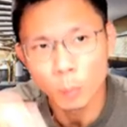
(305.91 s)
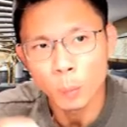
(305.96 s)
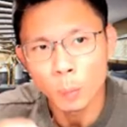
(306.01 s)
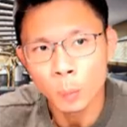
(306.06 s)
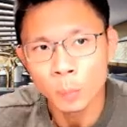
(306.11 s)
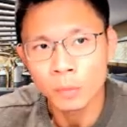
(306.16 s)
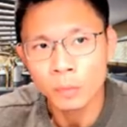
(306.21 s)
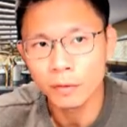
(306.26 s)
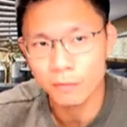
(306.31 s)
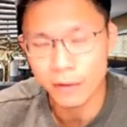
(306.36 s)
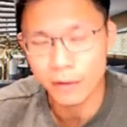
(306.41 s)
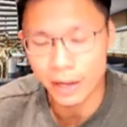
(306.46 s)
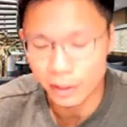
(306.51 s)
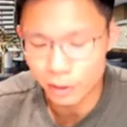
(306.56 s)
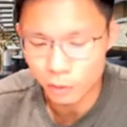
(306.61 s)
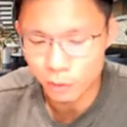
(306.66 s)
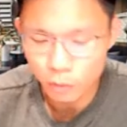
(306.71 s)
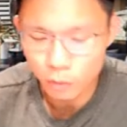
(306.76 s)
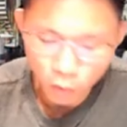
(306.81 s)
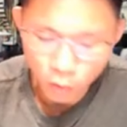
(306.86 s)

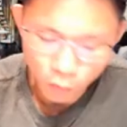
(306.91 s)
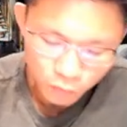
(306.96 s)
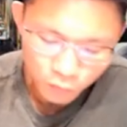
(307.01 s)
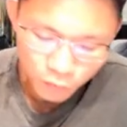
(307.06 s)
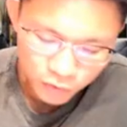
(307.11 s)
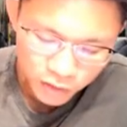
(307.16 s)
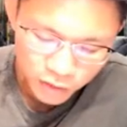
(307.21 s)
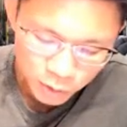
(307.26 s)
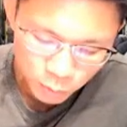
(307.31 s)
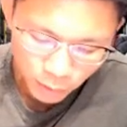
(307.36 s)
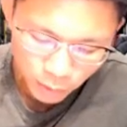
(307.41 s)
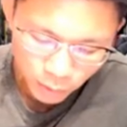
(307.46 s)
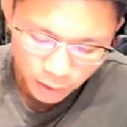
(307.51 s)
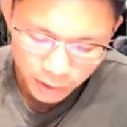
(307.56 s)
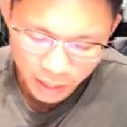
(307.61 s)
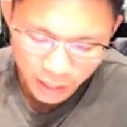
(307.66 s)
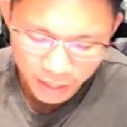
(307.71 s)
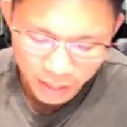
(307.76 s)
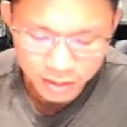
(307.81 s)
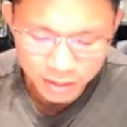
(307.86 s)
value of this one
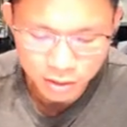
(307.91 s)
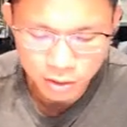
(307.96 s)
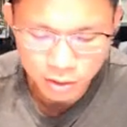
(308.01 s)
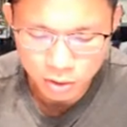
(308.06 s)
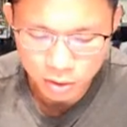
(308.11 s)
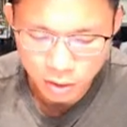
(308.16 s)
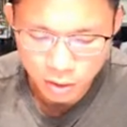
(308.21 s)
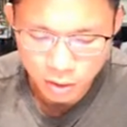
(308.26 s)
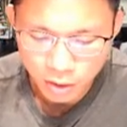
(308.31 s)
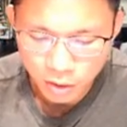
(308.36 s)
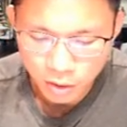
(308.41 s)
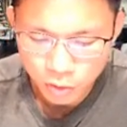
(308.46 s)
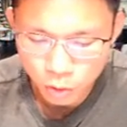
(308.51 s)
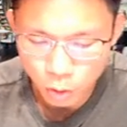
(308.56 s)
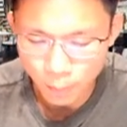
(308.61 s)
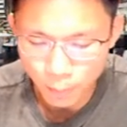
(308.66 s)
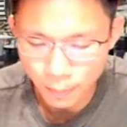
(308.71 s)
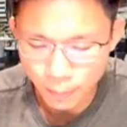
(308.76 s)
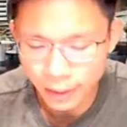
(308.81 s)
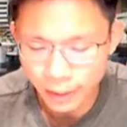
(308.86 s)
hence dropped
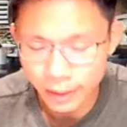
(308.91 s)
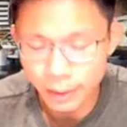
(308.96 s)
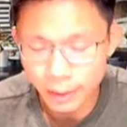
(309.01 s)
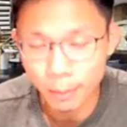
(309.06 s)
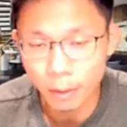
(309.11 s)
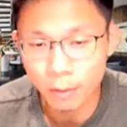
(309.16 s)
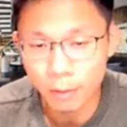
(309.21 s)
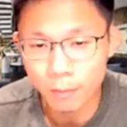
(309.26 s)
by about